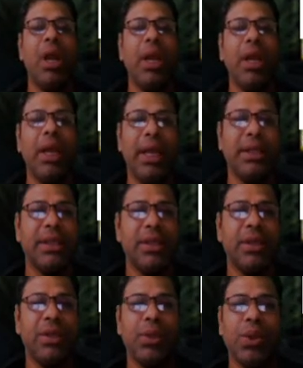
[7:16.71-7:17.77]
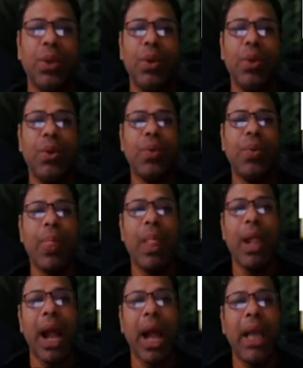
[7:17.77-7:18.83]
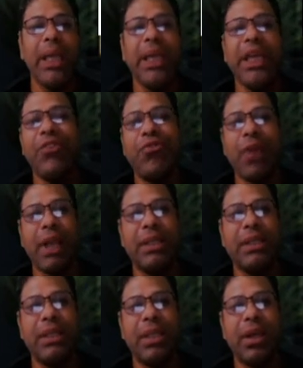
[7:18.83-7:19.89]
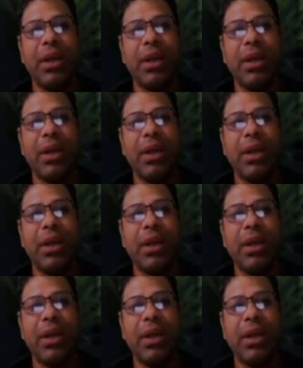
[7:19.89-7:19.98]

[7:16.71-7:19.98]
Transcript: yes. So look, I eat rice.